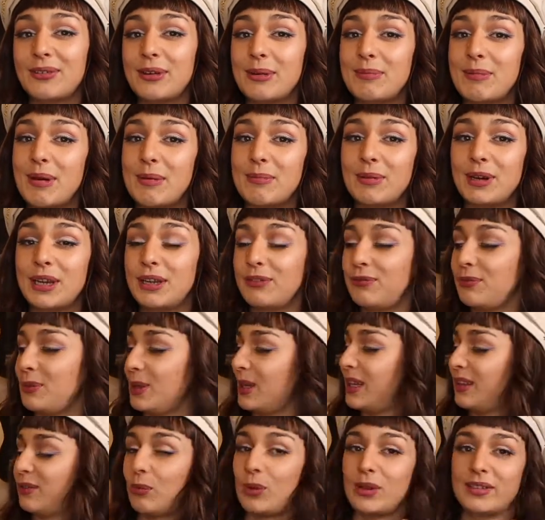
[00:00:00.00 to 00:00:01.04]
Remember, if we
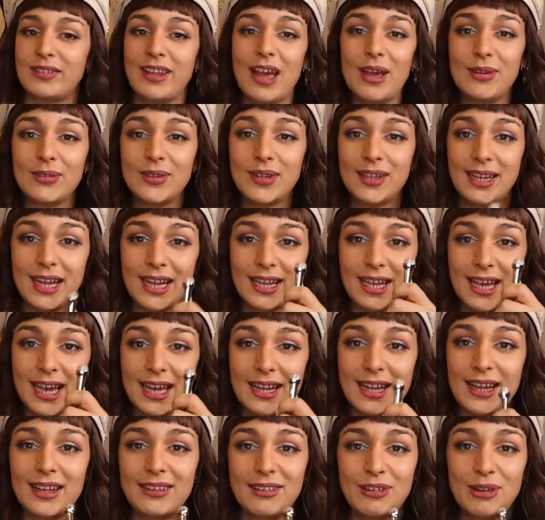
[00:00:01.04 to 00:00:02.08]
hit 1000, I
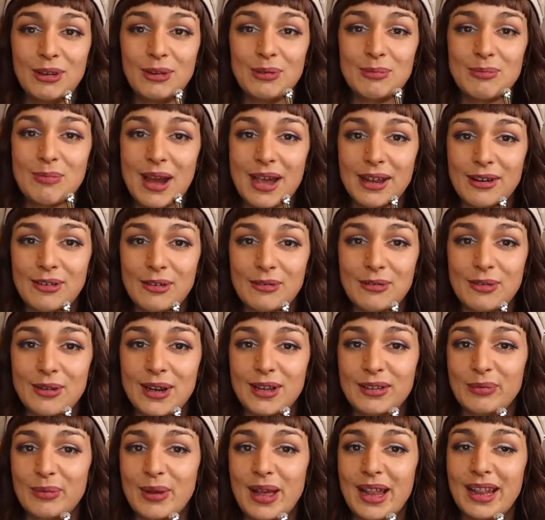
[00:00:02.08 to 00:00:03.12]
get a new microphone
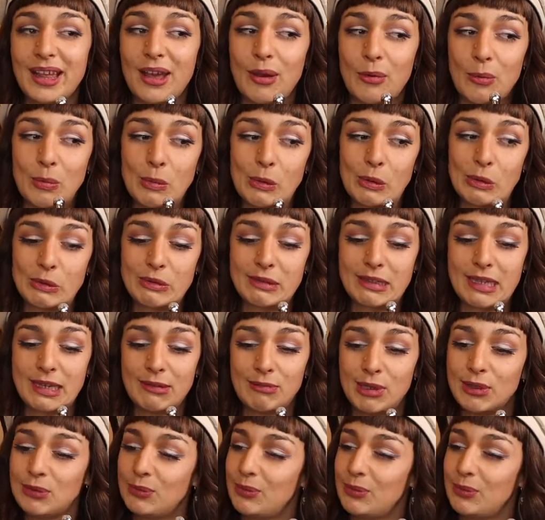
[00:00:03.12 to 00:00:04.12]
as well, a more serious